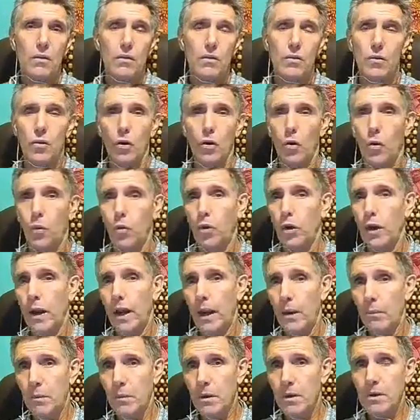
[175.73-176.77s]
so what
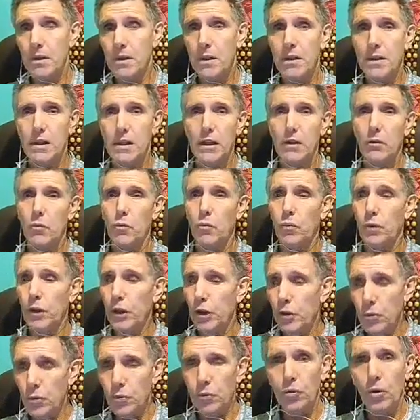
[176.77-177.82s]
happens is that
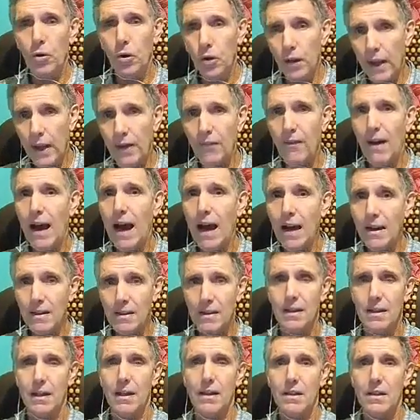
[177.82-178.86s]
we do not have
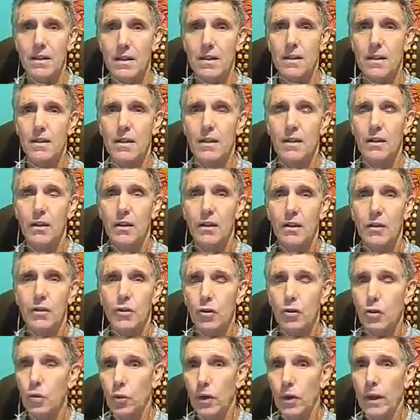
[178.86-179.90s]
access
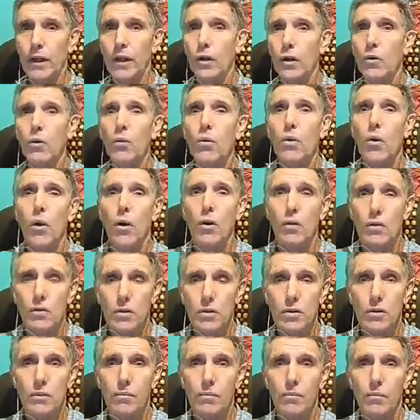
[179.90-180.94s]
to any
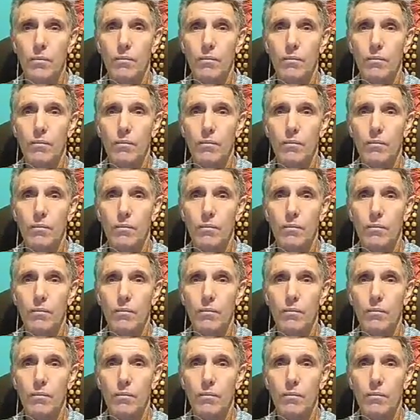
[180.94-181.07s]
glucose.